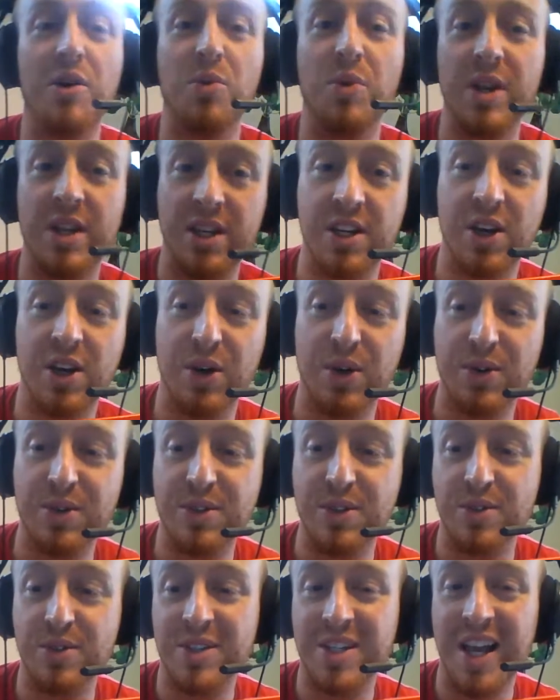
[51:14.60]
window.
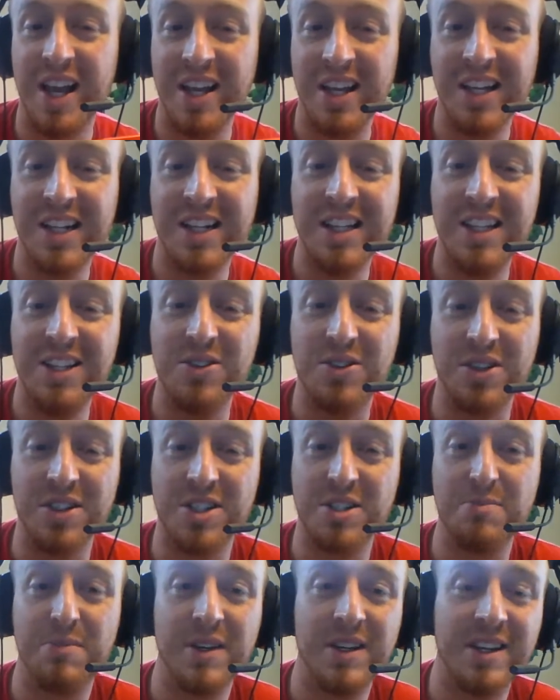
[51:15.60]
So technically, you could
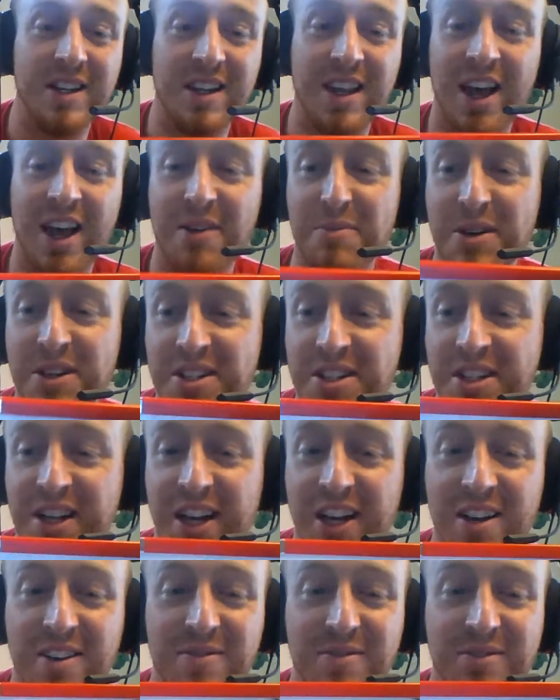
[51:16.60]
spend that much
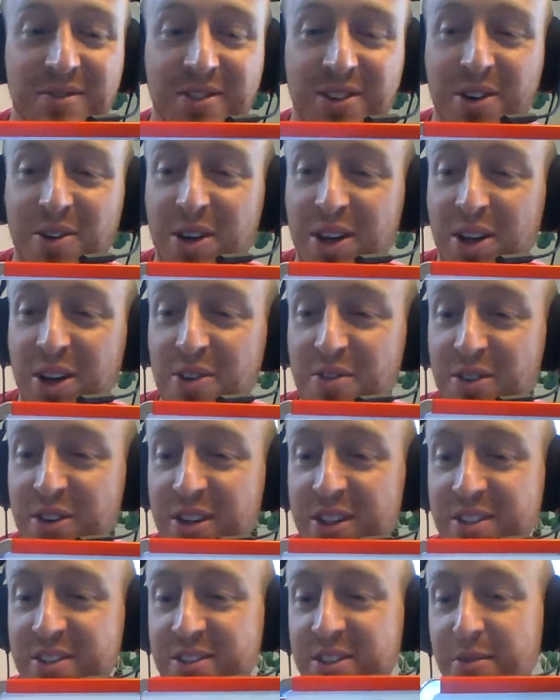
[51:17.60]
time going over
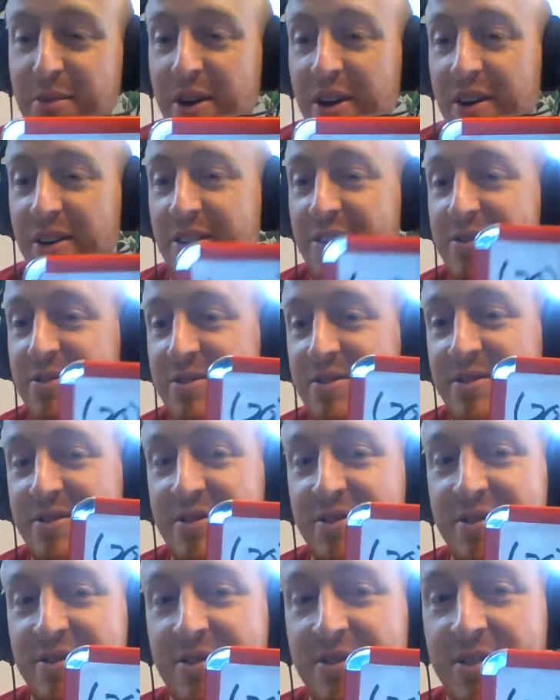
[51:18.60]
it tomorrow.
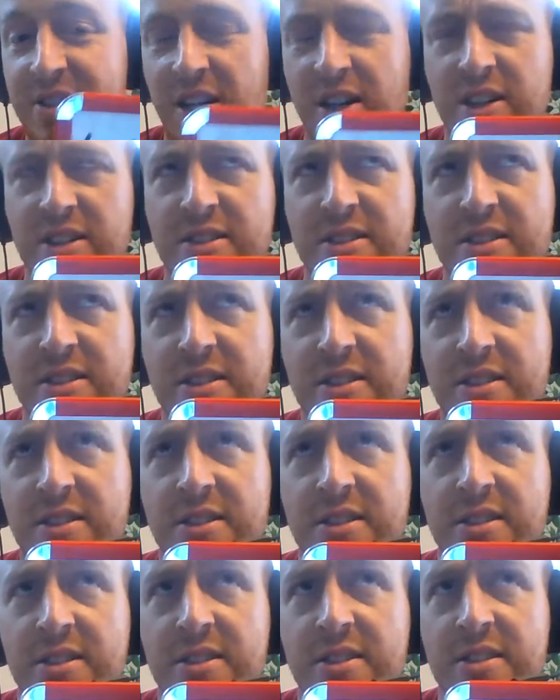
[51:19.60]
Or,
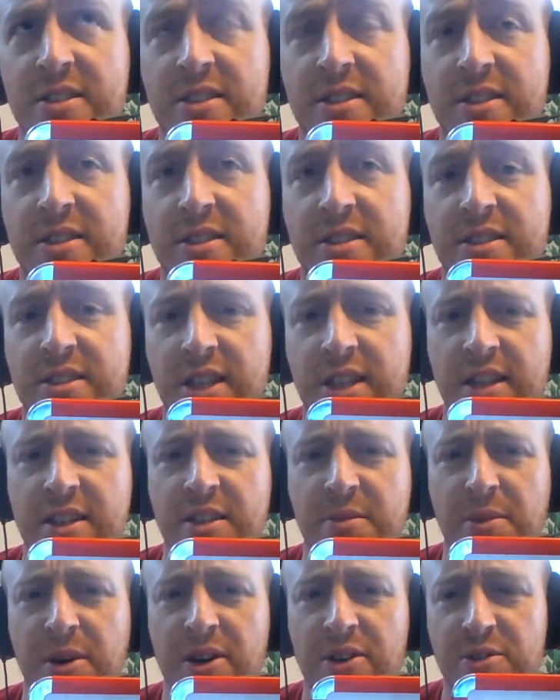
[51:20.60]
yeah,
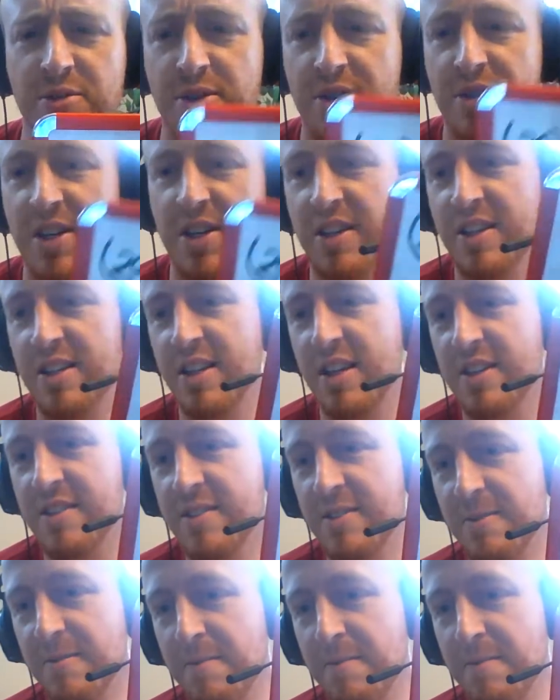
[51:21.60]
tomorrow's when you take the test.